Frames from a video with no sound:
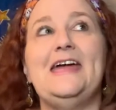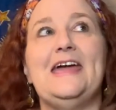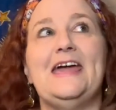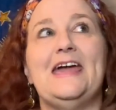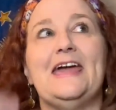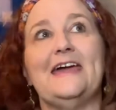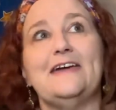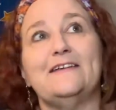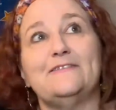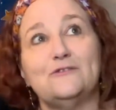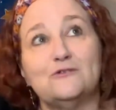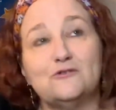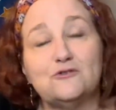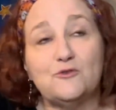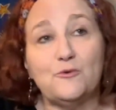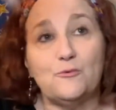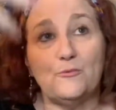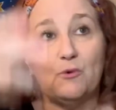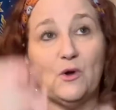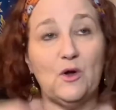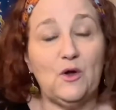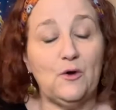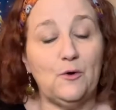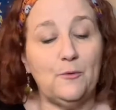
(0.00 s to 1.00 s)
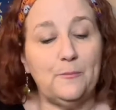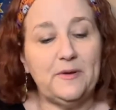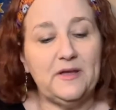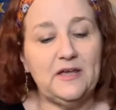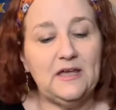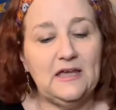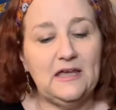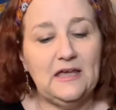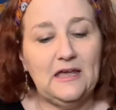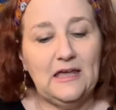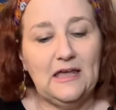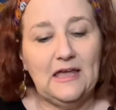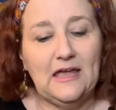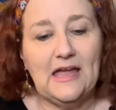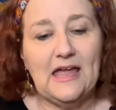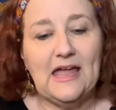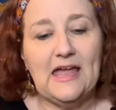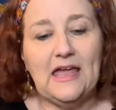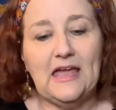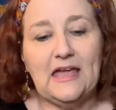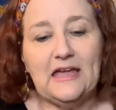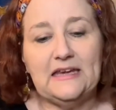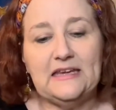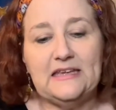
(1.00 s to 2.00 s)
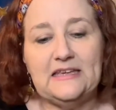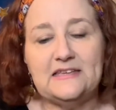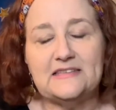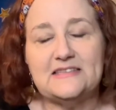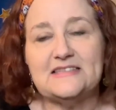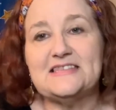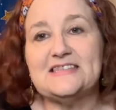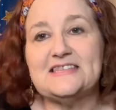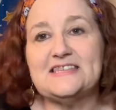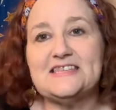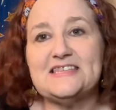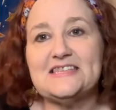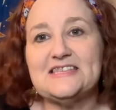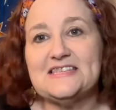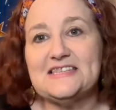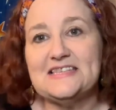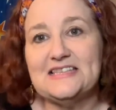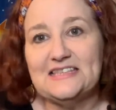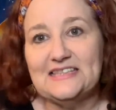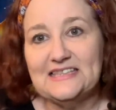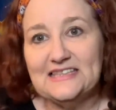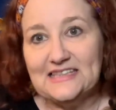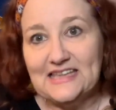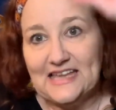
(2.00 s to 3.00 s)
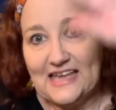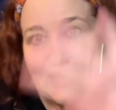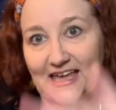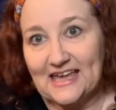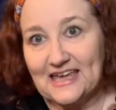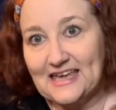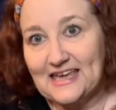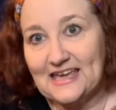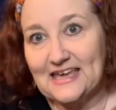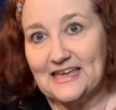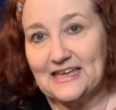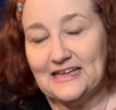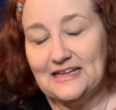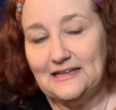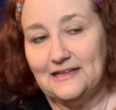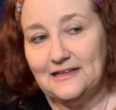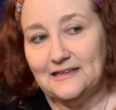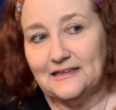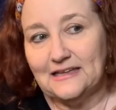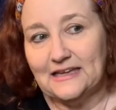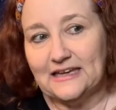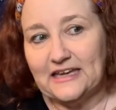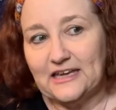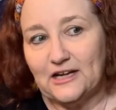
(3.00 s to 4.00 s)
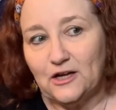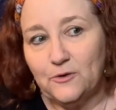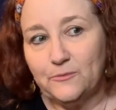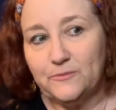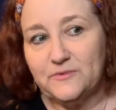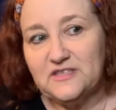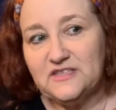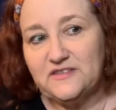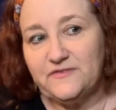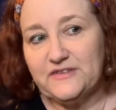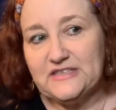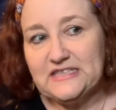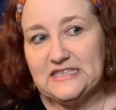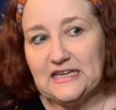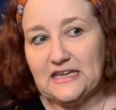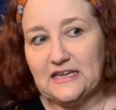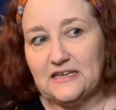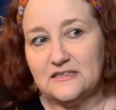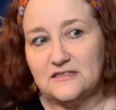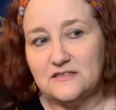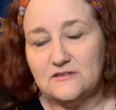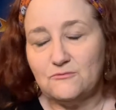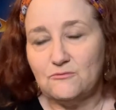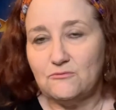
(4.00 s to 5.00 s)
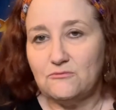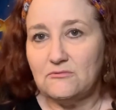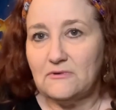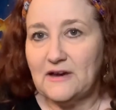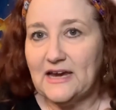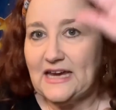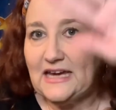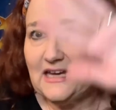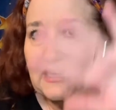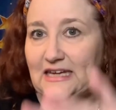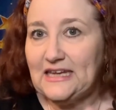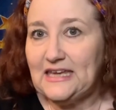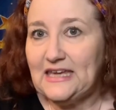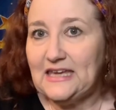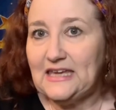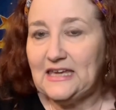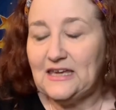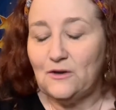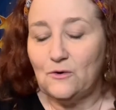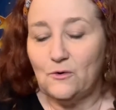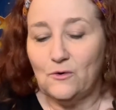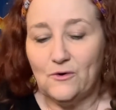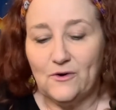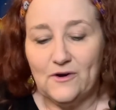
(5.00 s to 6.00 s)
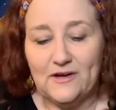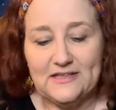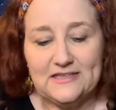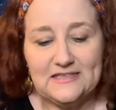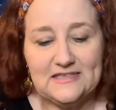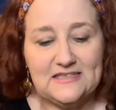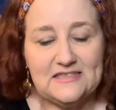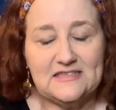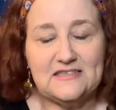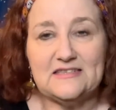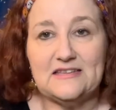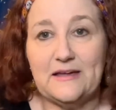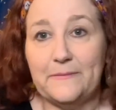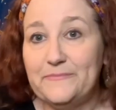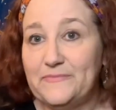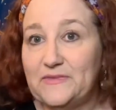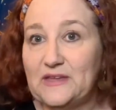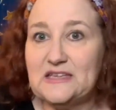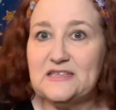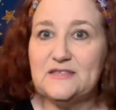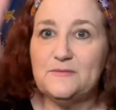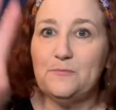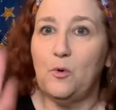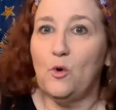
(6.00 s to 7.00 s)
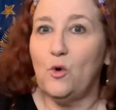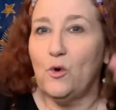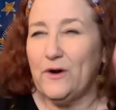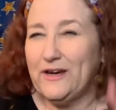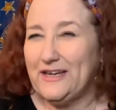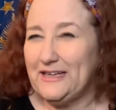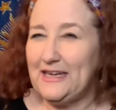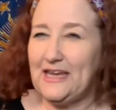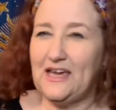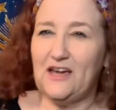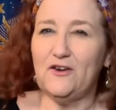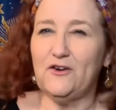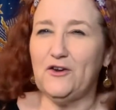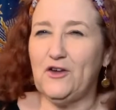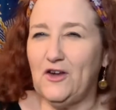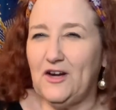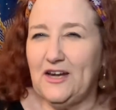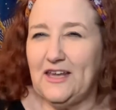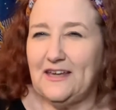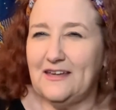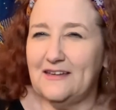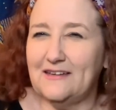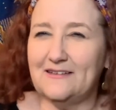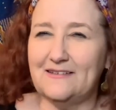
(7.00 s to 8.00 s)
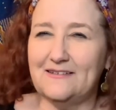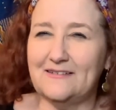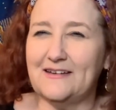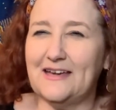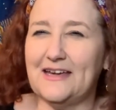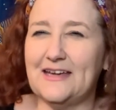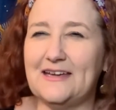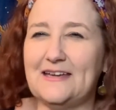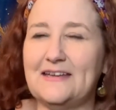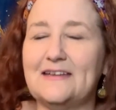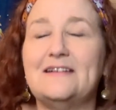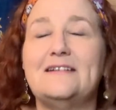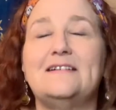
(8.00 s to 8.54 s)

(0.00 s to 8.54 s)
and there's a rope and it's slick. Like it almost feels like it's raining or it's something's pouring down on it. Okay.